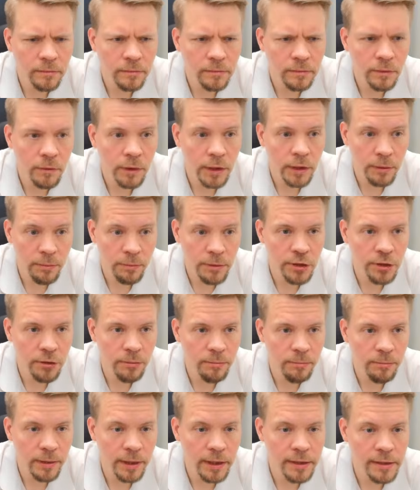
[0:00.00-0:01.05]
With
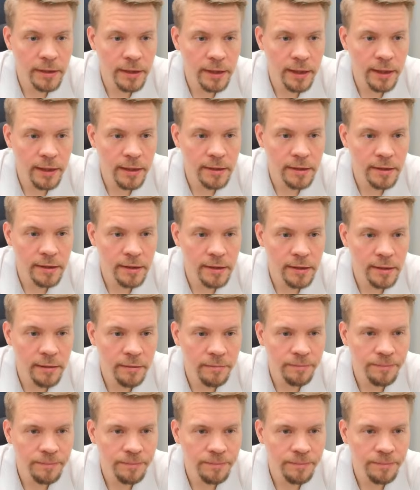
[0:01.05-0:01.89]
bishop b6,